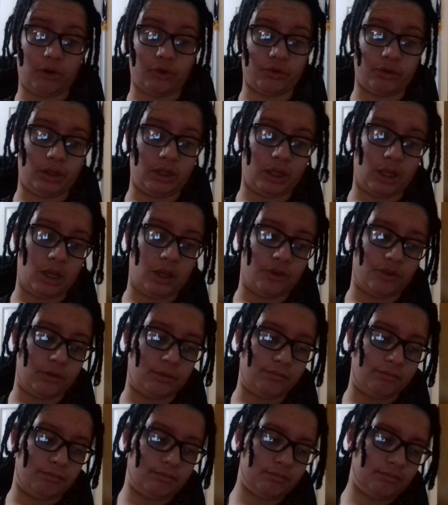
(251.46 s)
course,
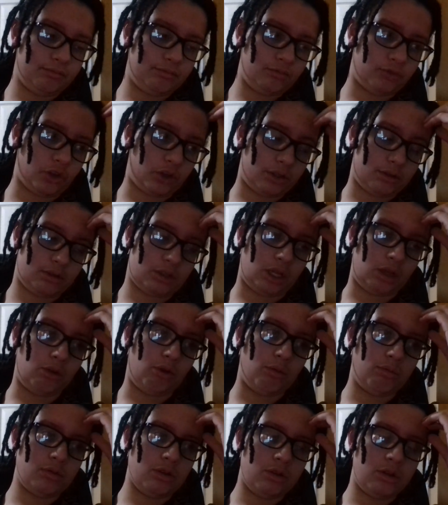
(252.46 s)
relegation, trying to stay
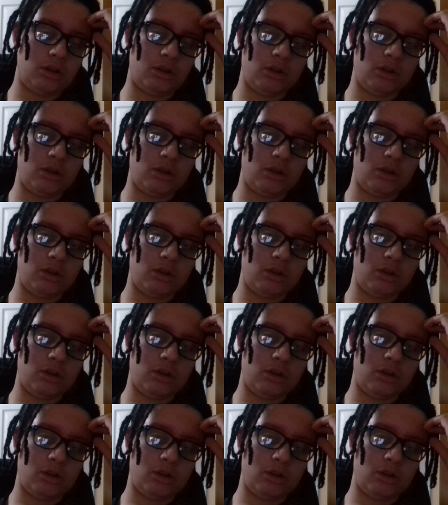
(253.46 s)
up.